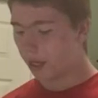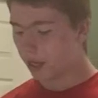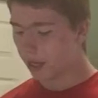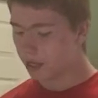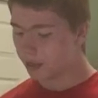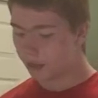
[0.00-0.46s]

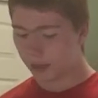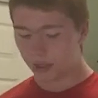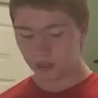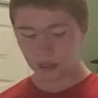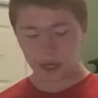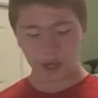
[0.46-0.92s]
And
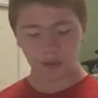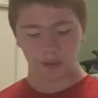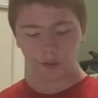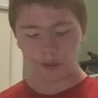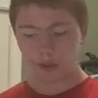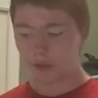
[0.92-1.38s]
then now
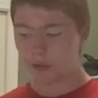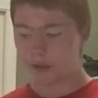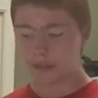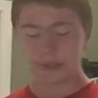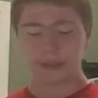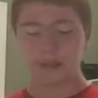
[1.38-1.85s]
you are
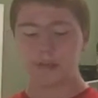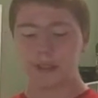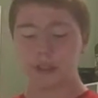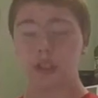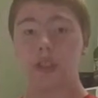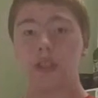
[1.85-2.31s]
going to
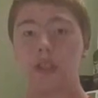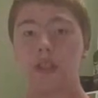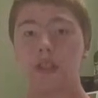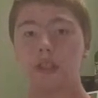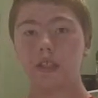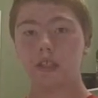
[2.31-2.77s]
switch
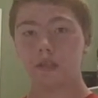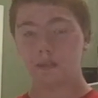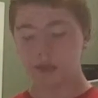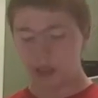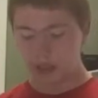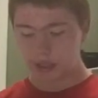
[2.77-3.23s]
to your
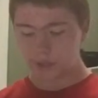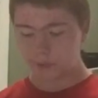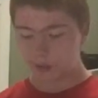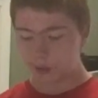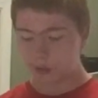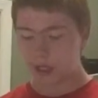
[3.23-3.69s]
wooden
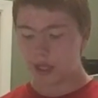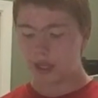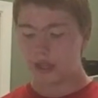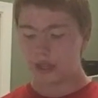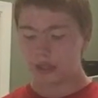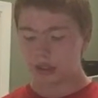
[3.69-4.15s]
spoon
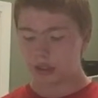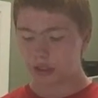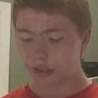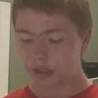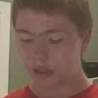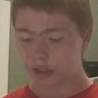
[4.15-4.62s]
and
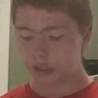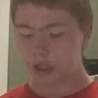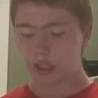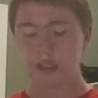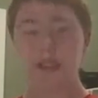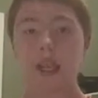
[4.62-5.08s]
just stir
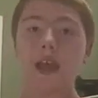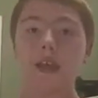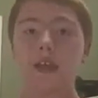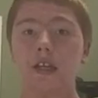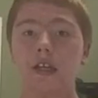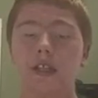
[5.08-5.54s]
it
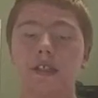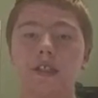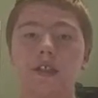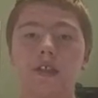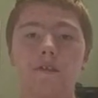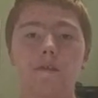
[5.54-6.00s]
together
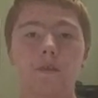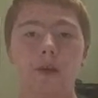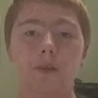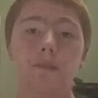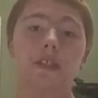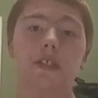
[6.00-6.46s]
until it
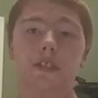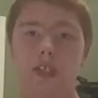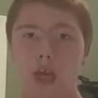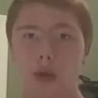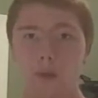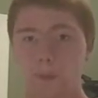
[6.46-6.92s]
forms a dough.